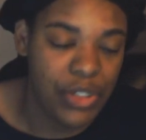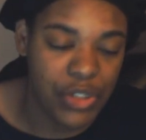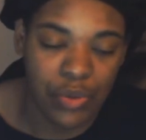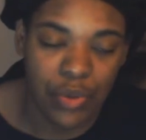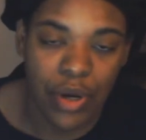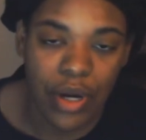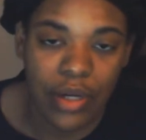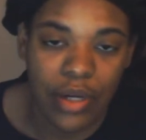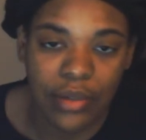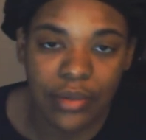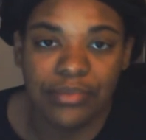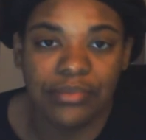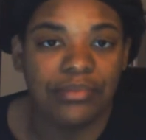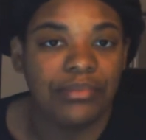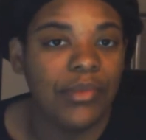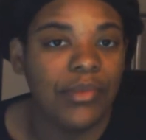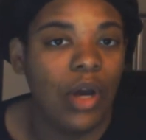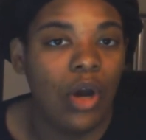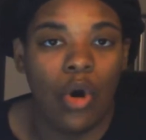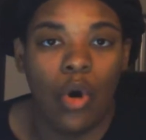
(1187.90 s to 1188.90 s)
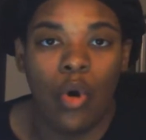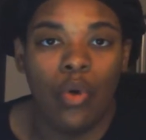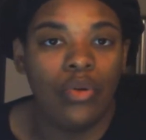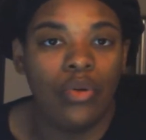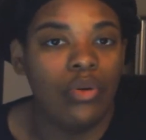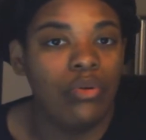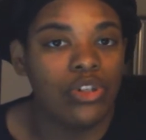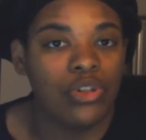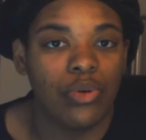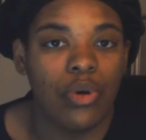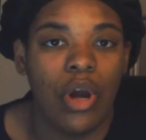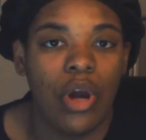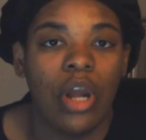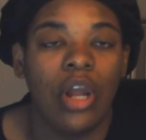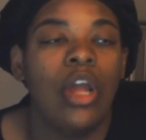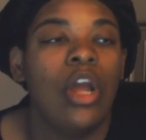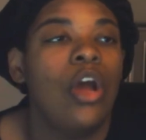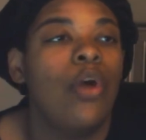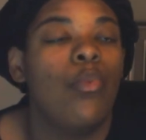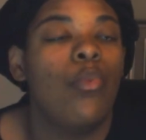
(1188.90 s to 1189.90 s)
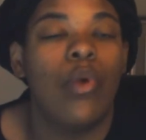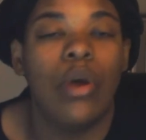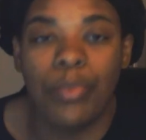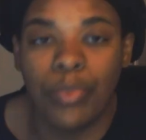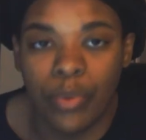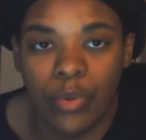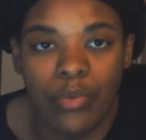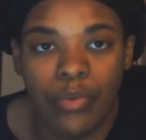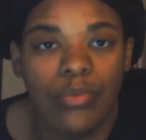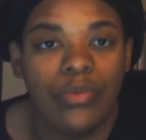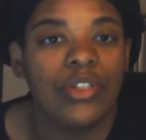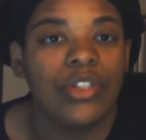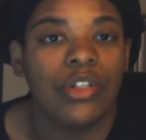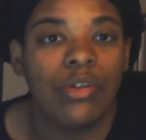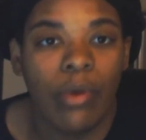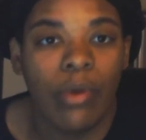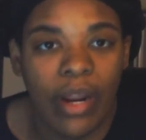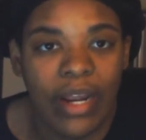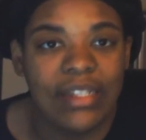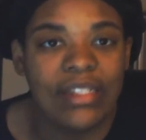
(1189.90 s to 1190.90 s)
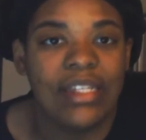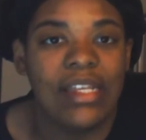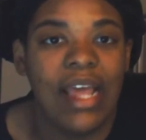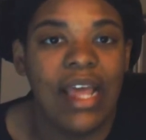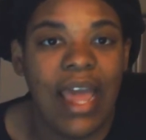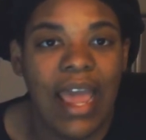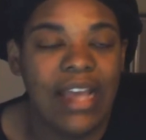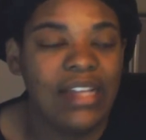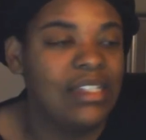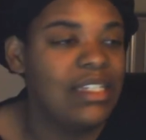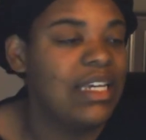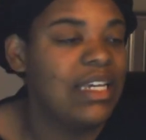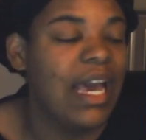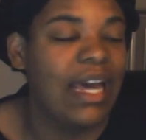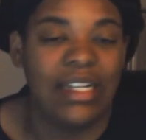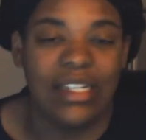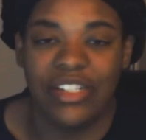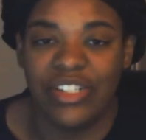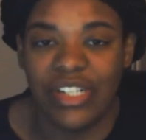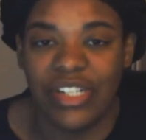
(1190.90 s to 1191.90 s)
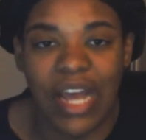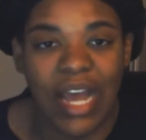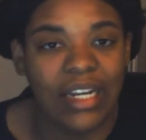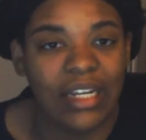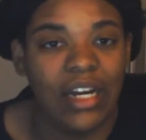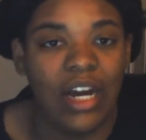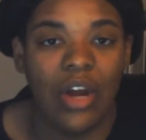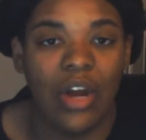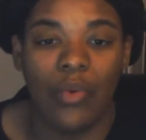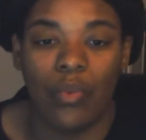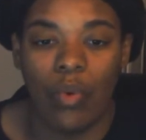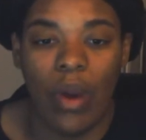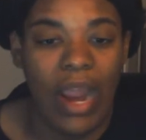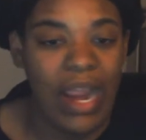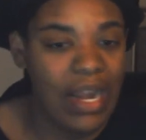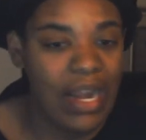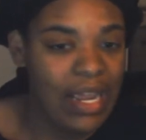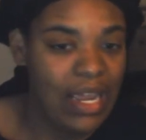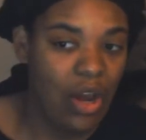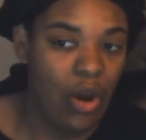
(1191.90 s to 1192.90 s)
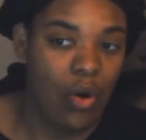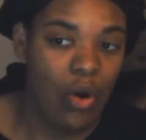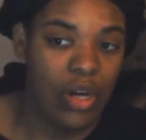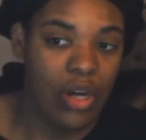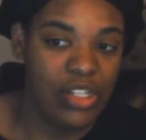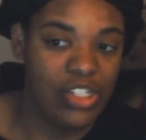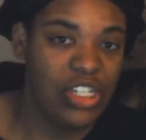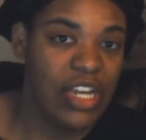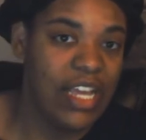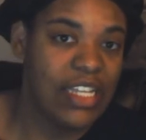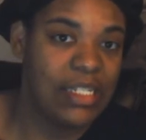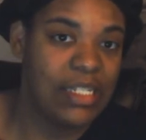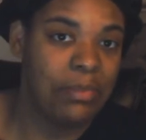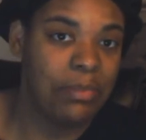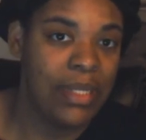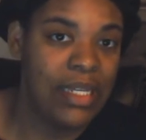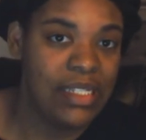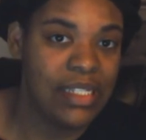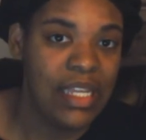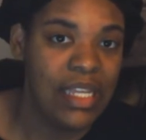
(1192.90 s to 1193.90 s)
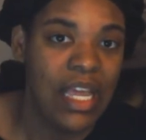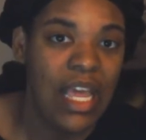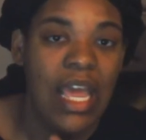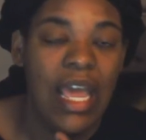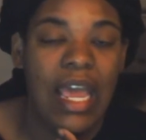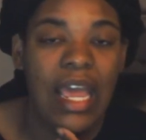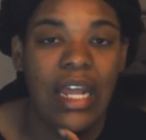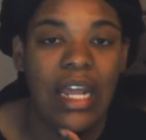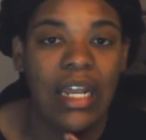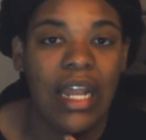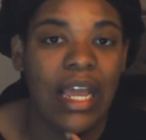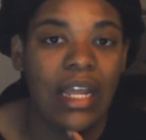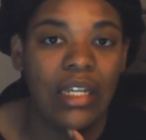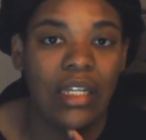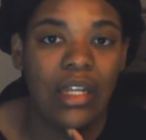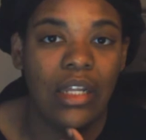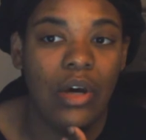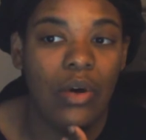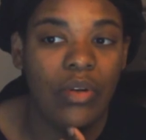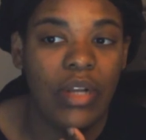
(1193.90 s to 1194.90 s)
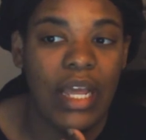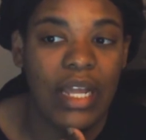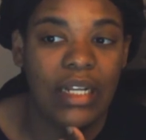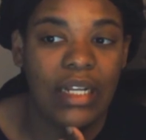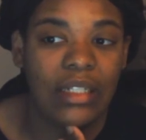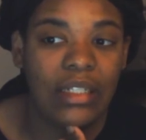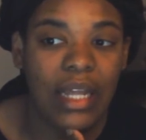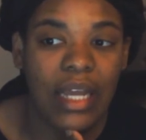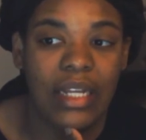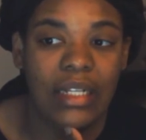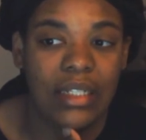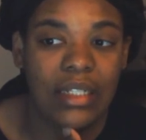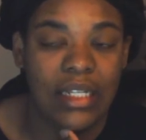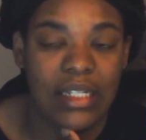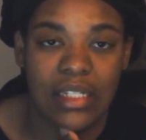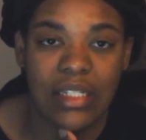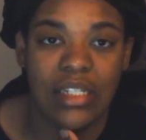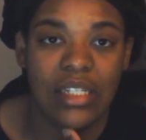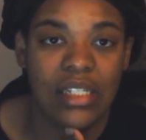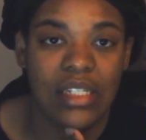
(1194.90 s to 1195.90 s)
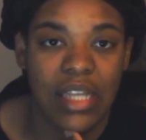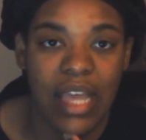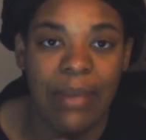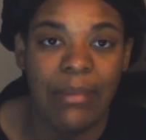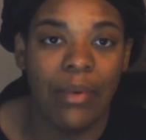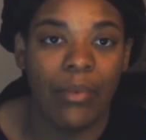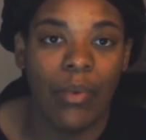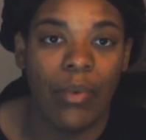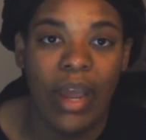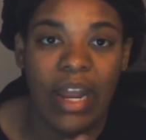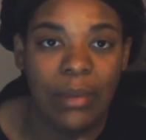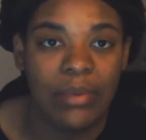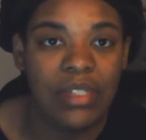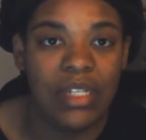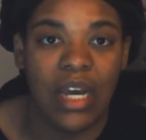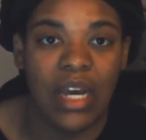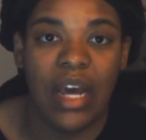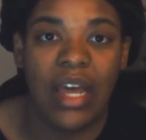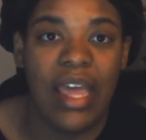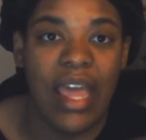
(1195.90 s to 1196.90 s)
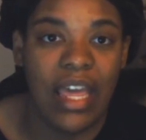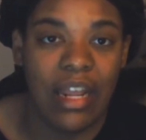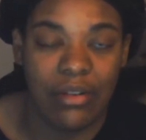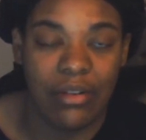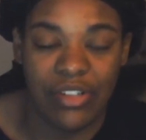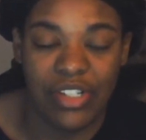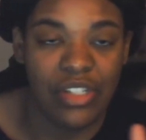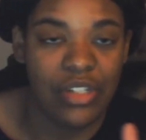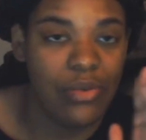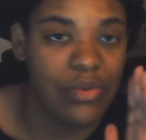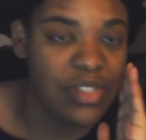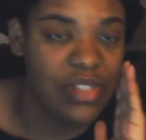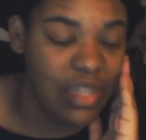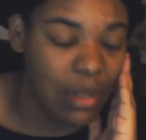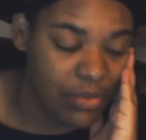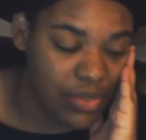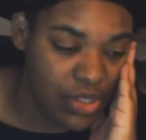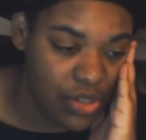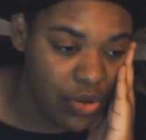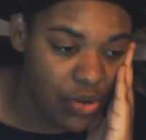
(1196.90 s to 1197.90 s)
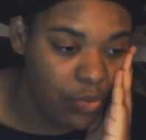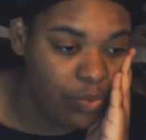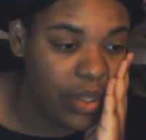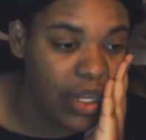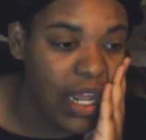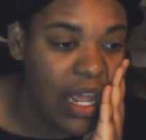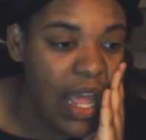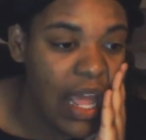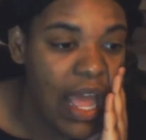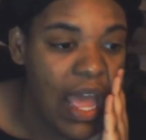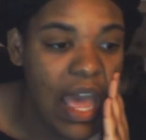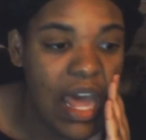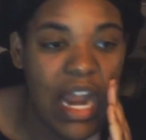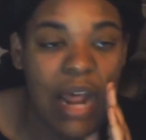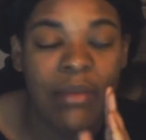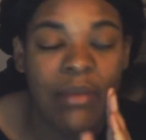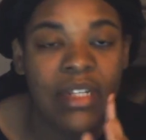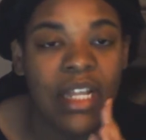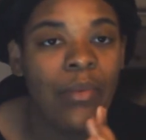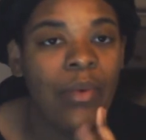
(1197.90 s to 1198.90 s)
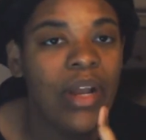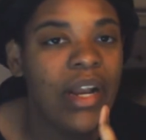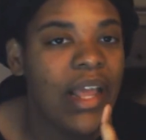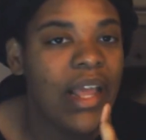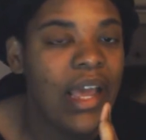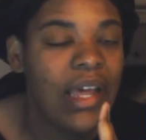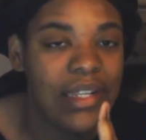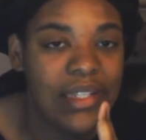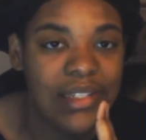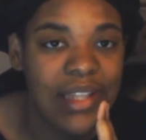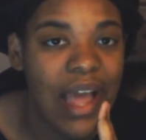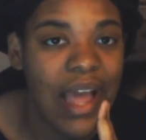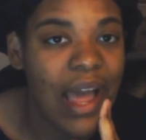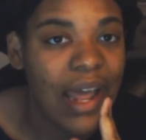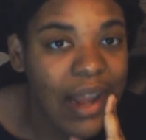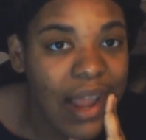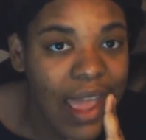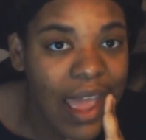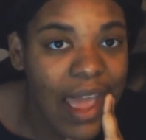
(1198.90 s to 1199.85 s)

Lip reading: the truck a whole new truck with Bruce crazy ass. He got his shotgun right here on her chest piece and like this just aiming right up to her head if she do something stupid. And I was like, where the hell is Donna